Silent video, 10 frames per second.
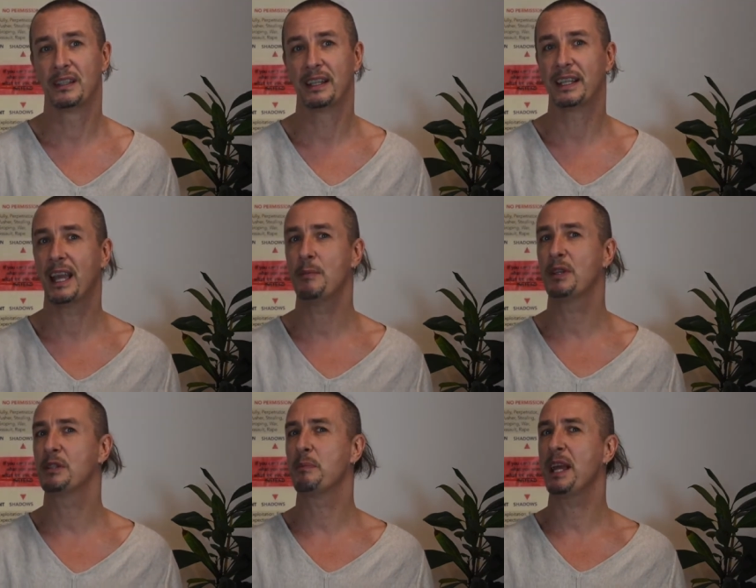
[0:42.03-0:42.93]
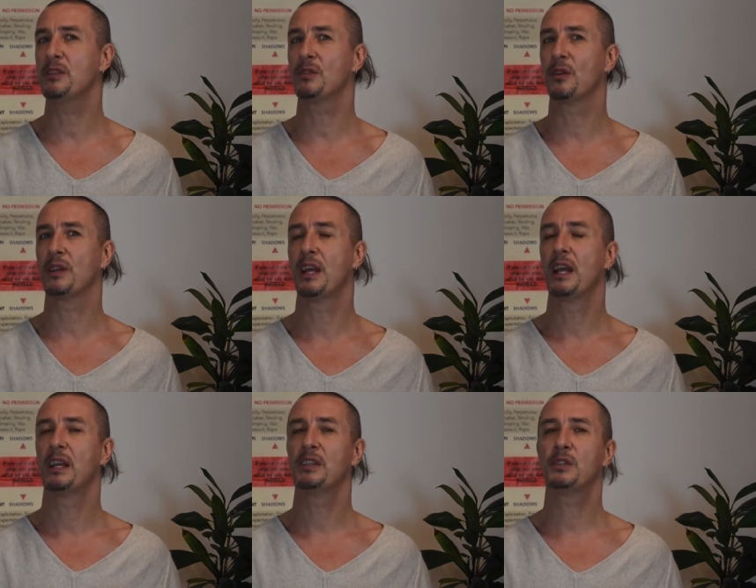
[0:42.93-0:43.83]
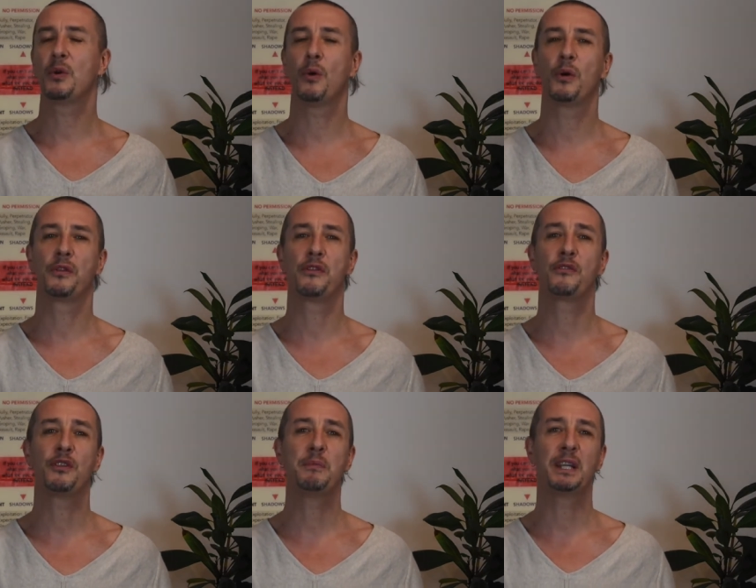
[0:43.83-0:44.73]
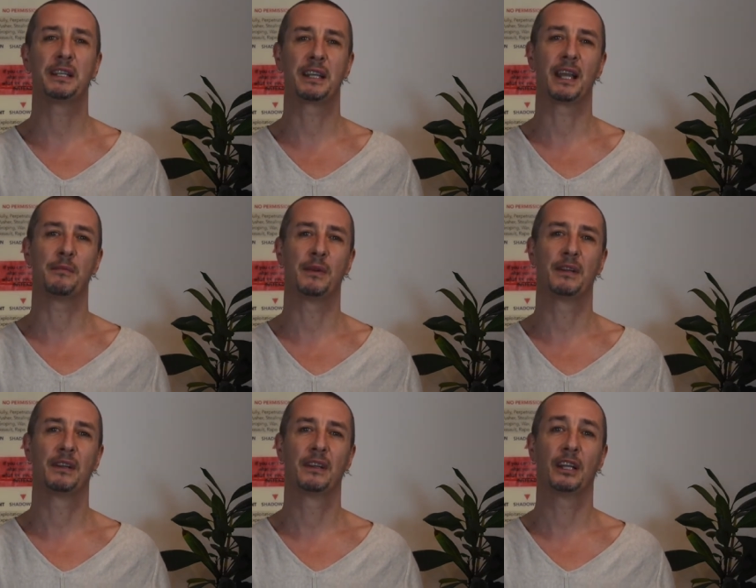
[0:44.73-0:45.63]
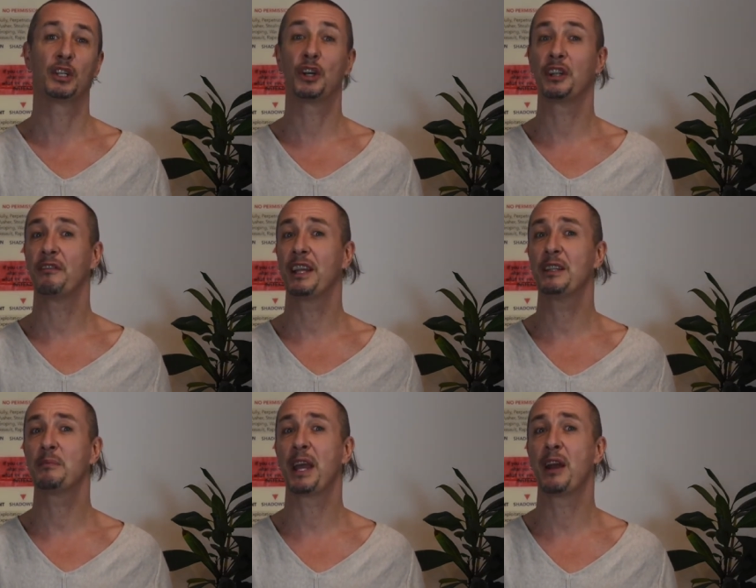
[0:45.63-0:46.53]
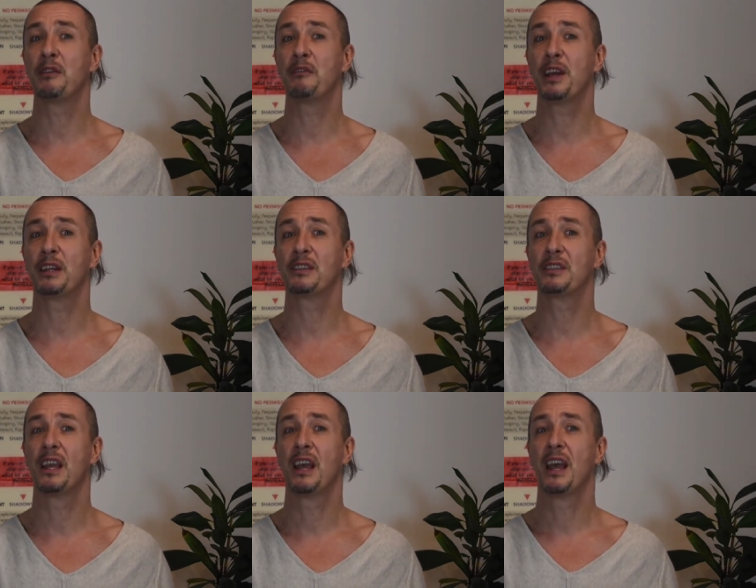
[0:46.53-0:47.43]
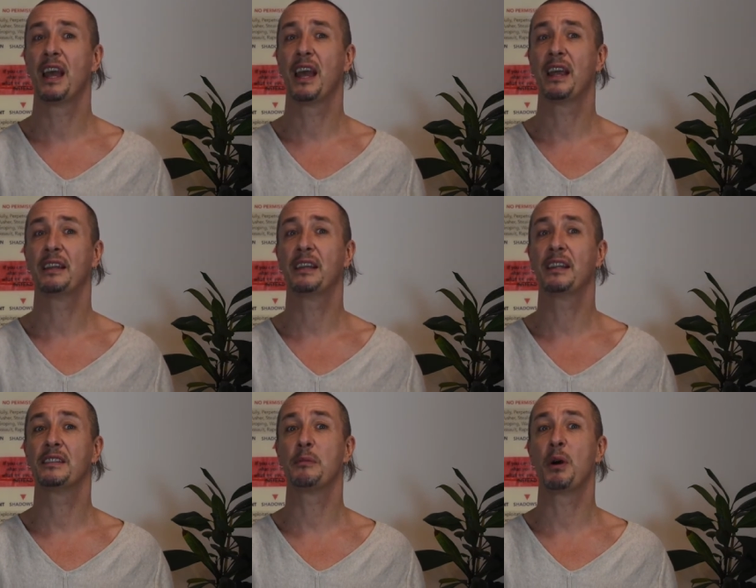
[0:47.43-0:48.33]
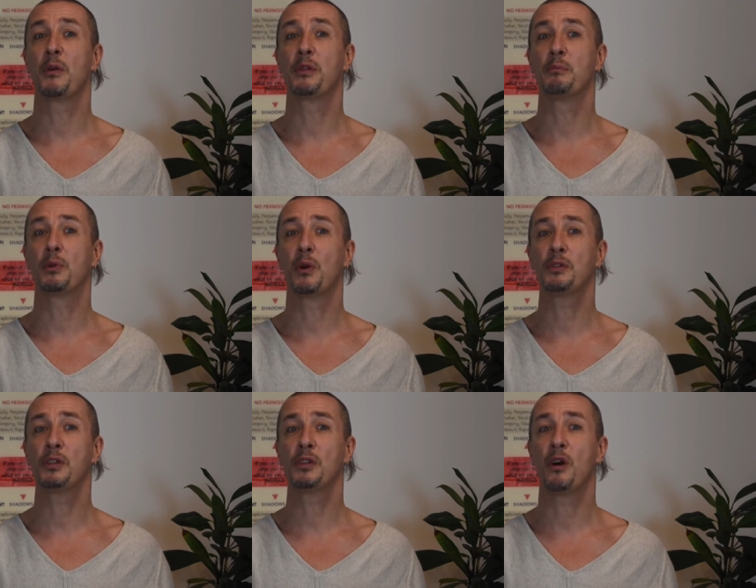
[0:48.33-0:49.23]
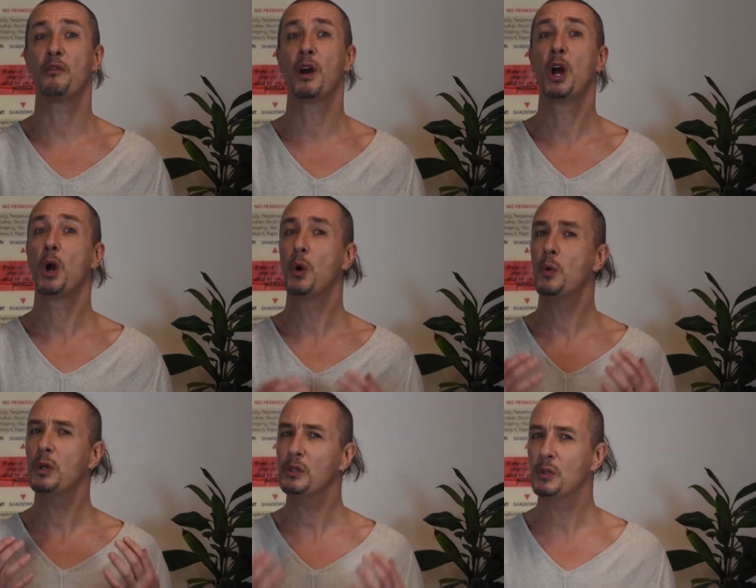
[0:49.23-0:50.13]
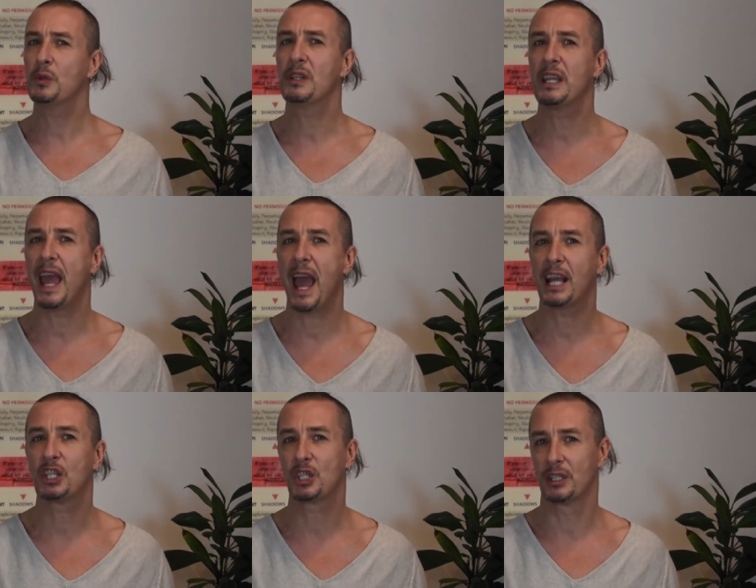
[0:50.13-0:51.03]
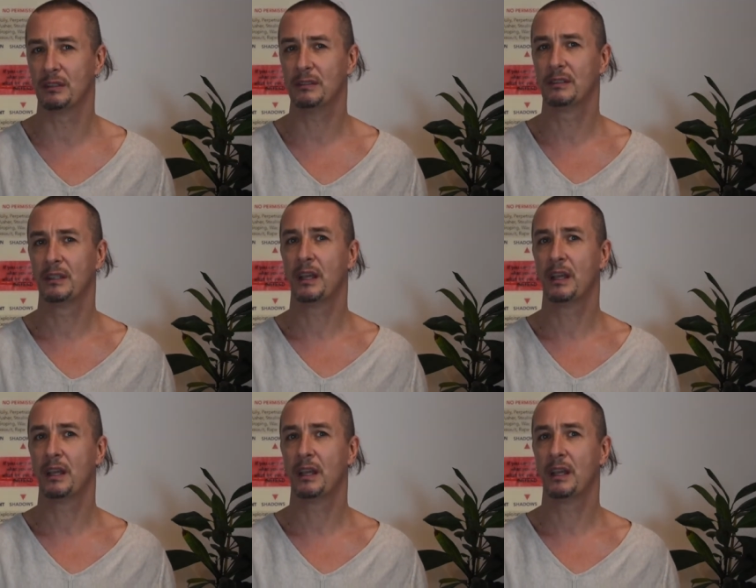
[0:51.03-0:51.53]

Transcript: The game it is based on is called the three minute game. It got invented by Harry Faddis and it's about the process of who is doing the action